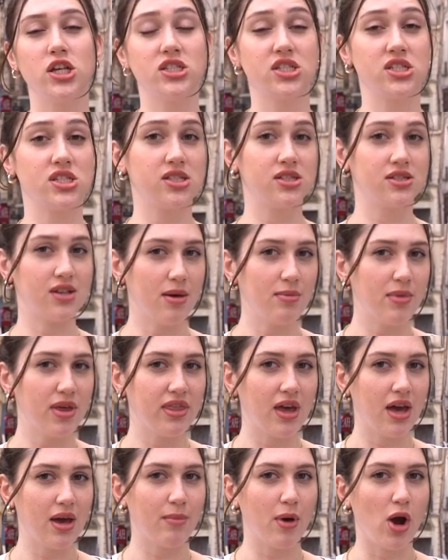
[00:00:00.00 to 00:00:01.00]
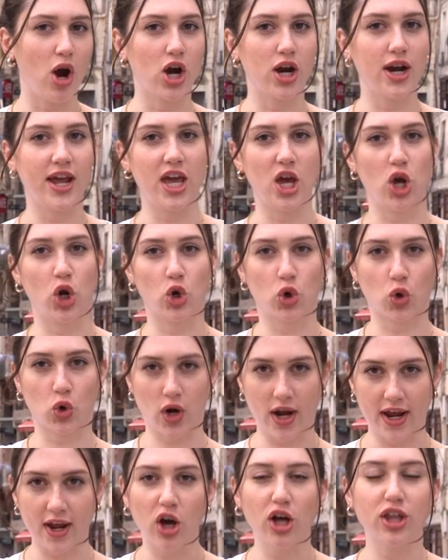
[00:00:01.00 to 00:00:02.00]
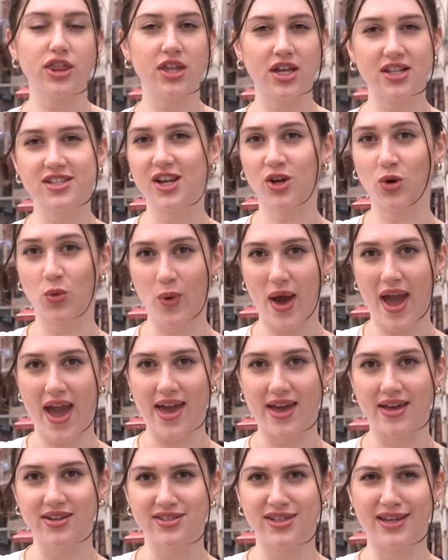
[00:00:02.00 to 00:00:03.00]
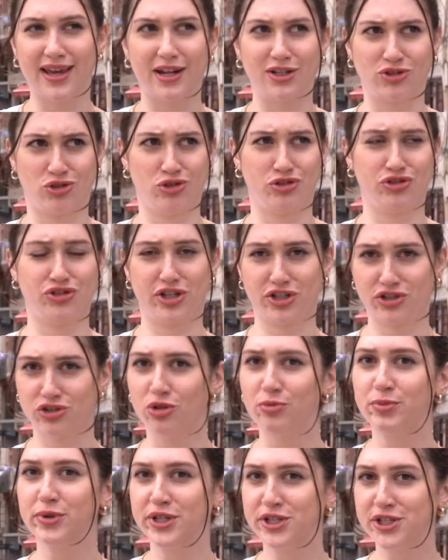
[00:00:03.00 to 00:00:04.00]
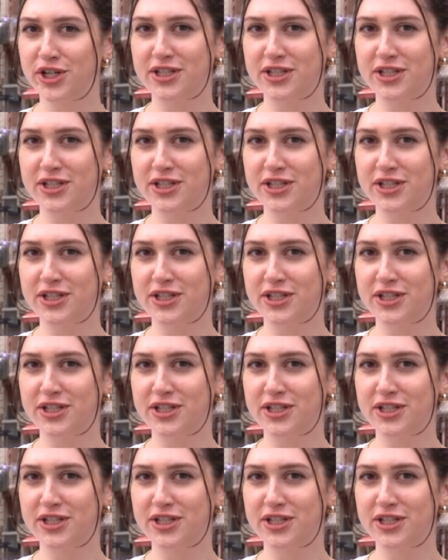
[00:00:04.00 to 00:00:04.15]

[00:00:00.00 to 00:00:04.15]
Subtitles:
some of them are a great authentic way to get a traditional Parisian